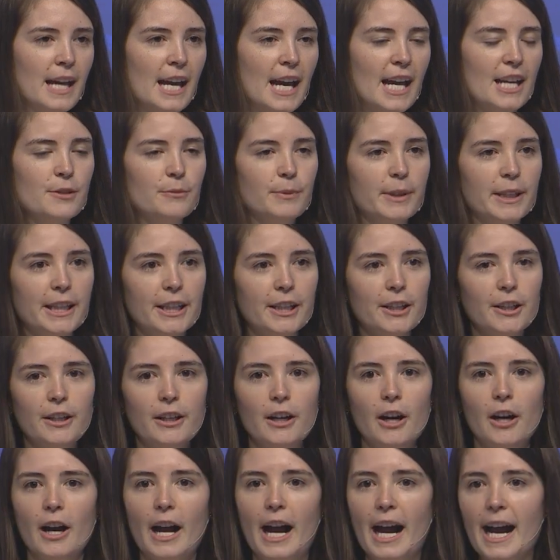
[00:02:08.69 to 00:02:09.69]
As we hear
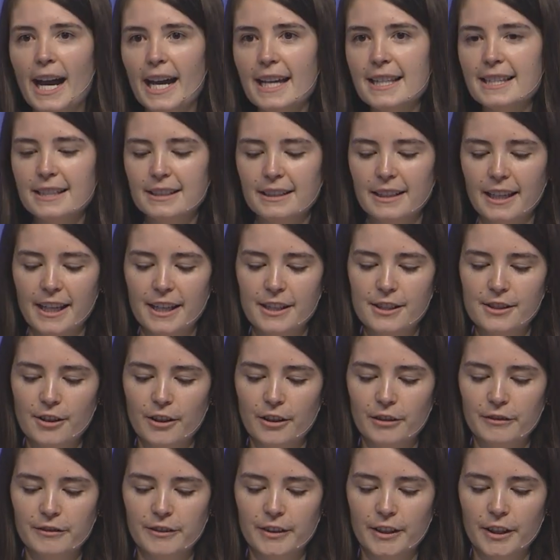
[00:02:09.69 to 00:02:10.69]
it, our eyes glaze
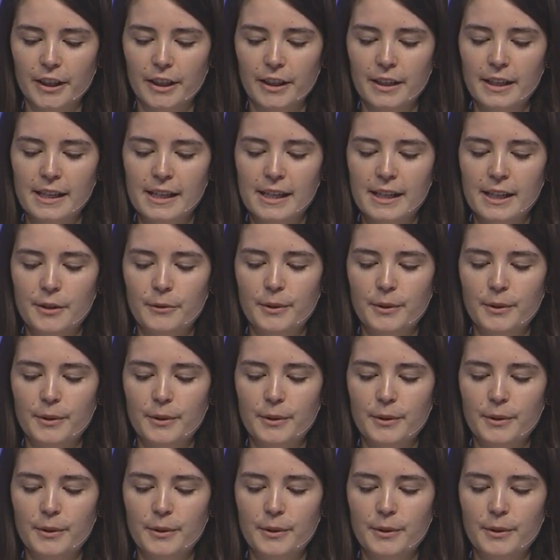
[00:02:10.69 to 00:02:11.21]
over,